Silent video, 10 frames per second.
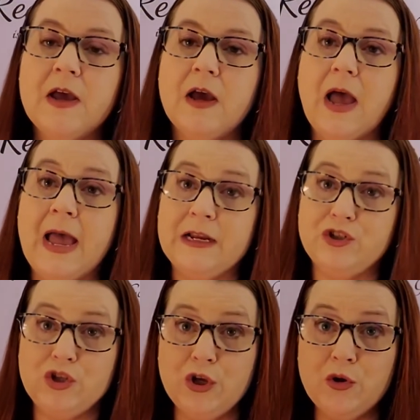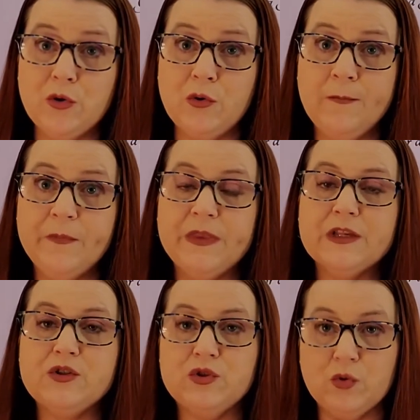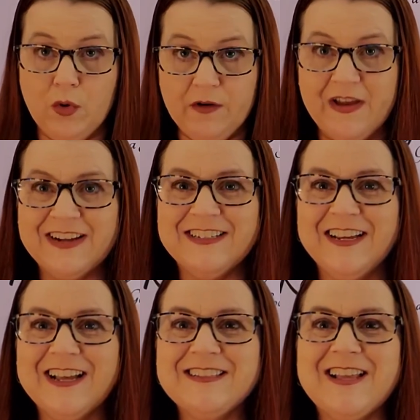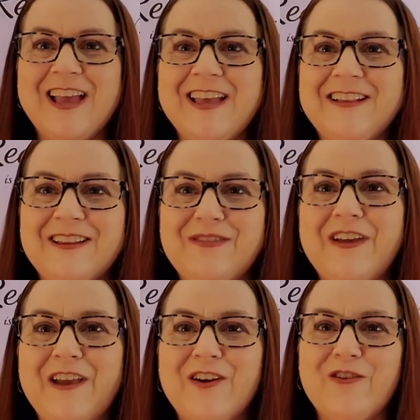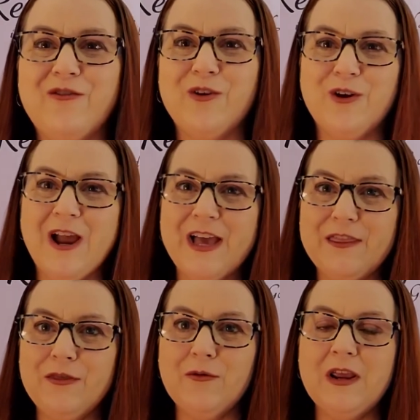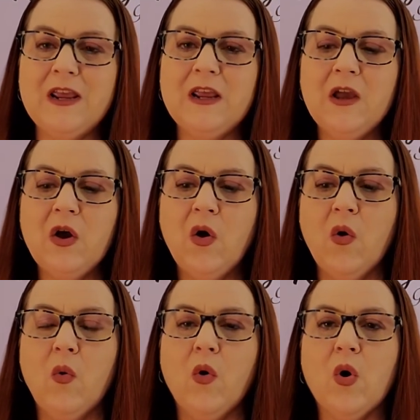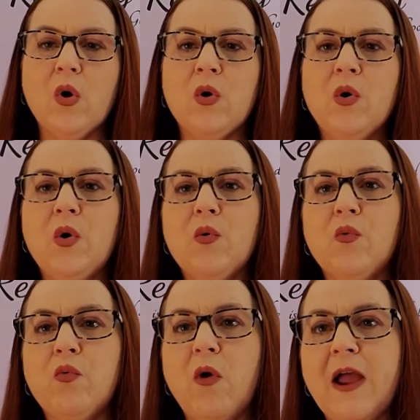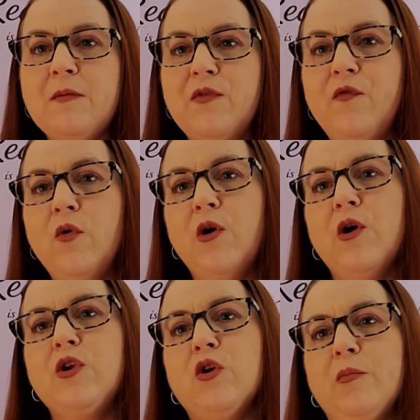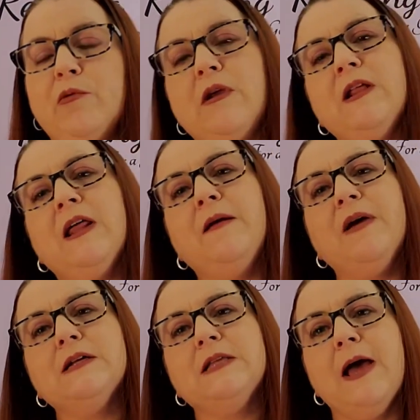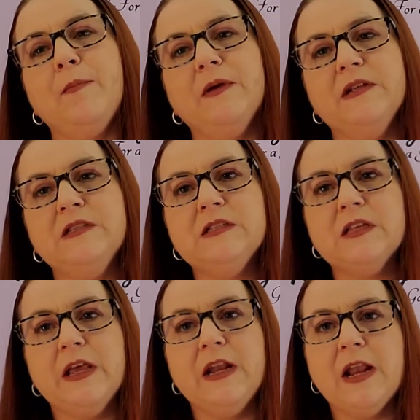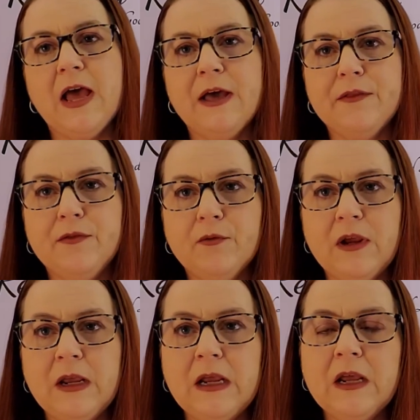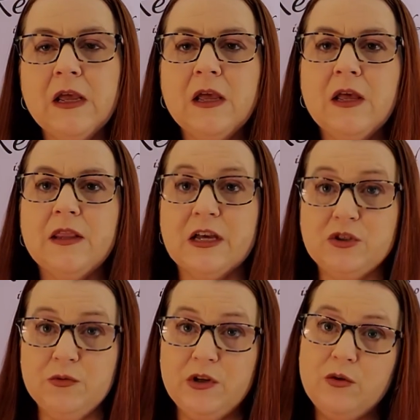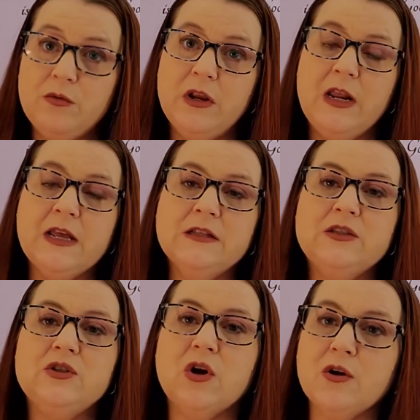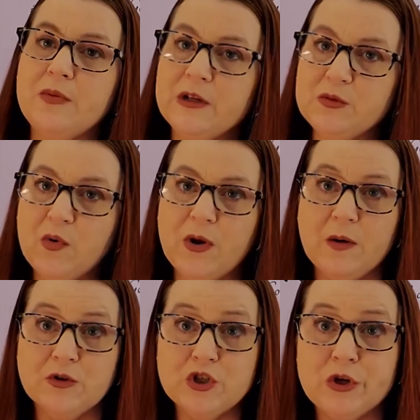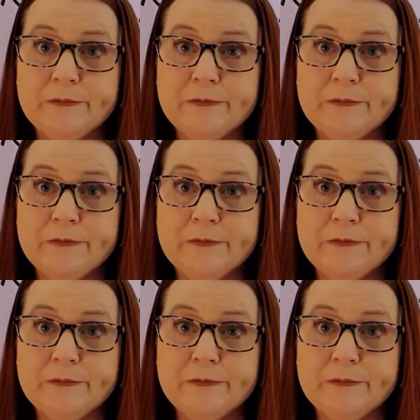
Act 2, sort of acting as a cliffhanger for your Act 3, or right before your pre-climax happens in Act 3, that's when you would insert pinch point number 2,